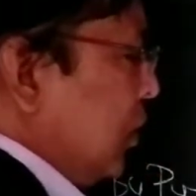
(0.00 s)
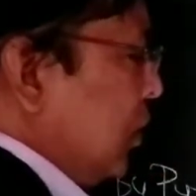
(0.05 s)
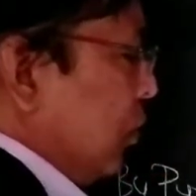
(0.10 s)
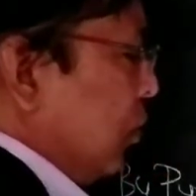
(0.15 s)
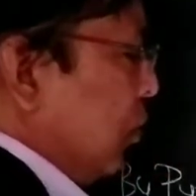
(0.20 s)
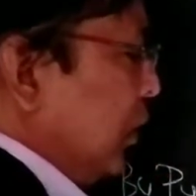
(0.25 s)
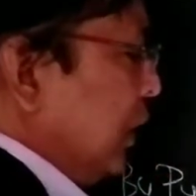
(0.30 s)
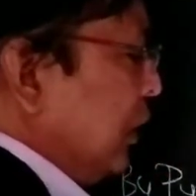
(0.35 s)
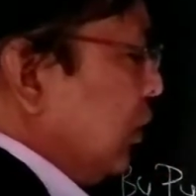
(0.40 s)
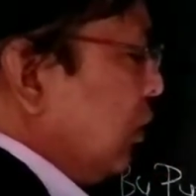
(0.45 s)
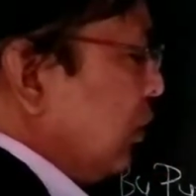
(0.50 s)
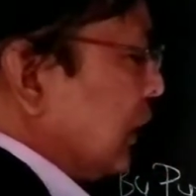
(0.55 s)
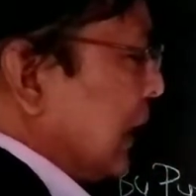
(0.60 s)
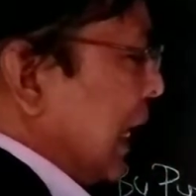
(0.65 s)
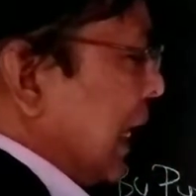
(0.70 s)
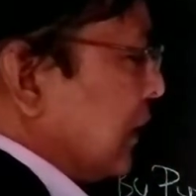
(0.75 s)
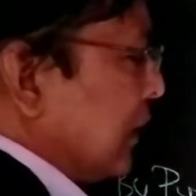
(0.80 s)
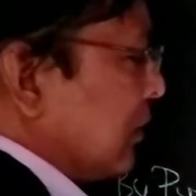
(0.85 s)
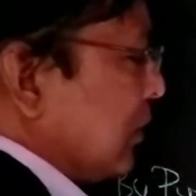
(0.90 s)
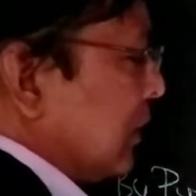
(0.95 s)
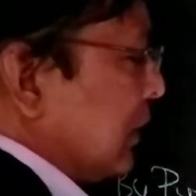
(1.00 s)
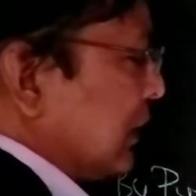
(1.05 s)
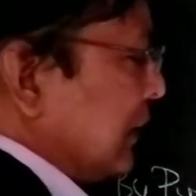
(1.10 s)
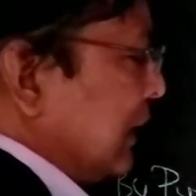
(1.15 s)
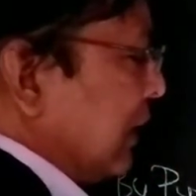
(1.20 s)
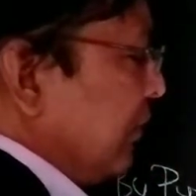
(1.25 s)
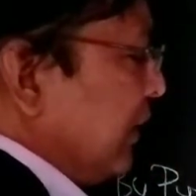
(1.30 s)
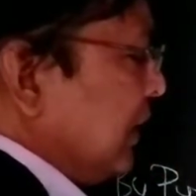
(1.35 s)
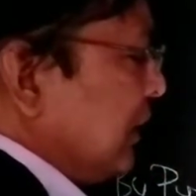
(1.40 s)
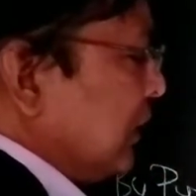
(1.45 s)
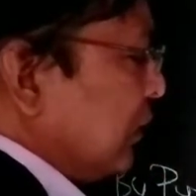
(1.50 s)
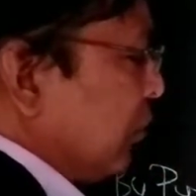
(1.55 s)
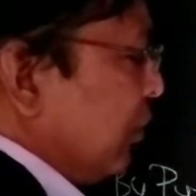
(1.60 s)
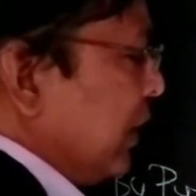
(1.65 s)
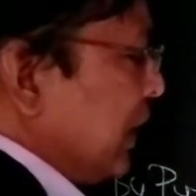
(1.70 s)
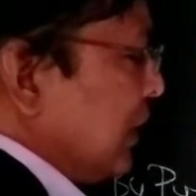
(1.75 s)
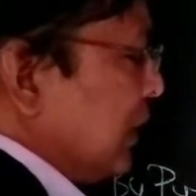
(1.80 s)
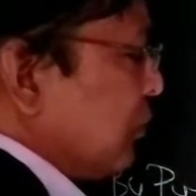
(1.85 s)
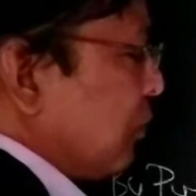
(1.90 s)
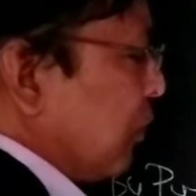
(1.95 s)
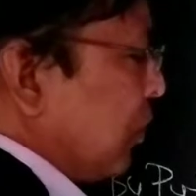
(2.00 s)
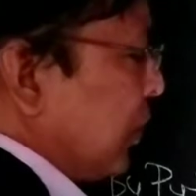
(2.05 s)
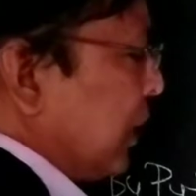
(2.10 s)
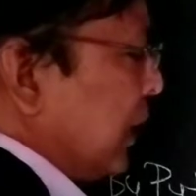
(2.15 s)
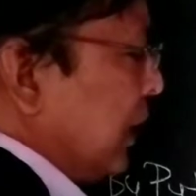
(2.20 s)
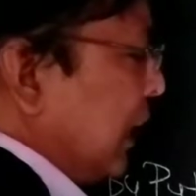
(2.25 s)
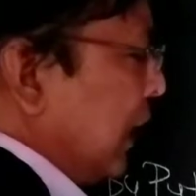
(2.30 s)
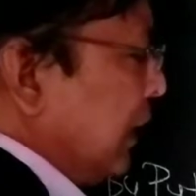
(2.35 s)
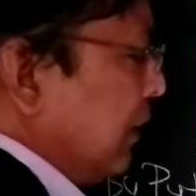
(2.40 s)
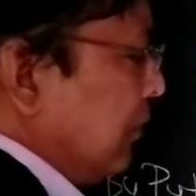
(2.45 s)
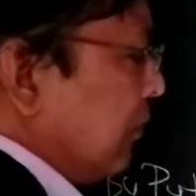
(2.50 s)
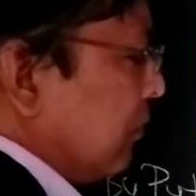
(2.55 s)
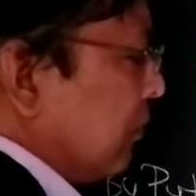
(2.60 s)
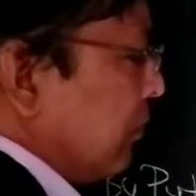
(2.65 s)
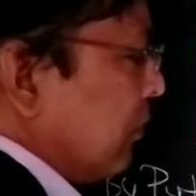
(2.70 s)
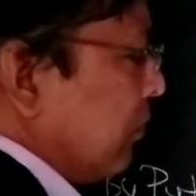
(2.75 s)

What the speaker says: We know that 7 square is 49